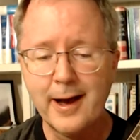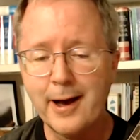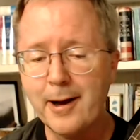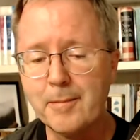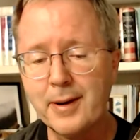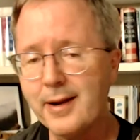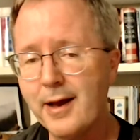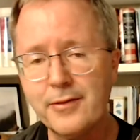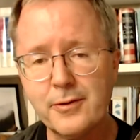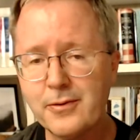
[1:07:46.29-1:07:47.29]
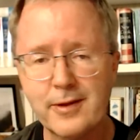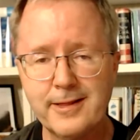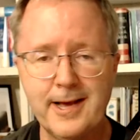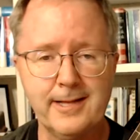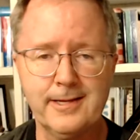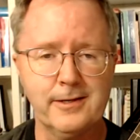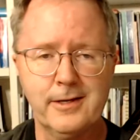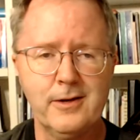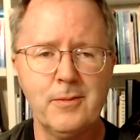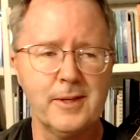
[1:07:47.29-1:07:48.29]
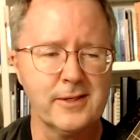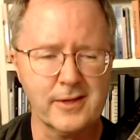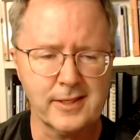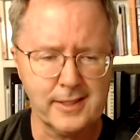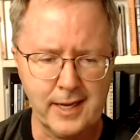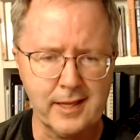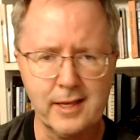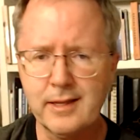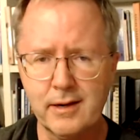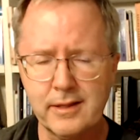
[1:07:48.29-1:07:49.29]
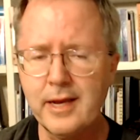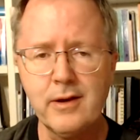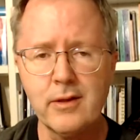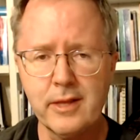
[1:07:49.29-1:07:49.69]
But other than that, nobody's going to say anything.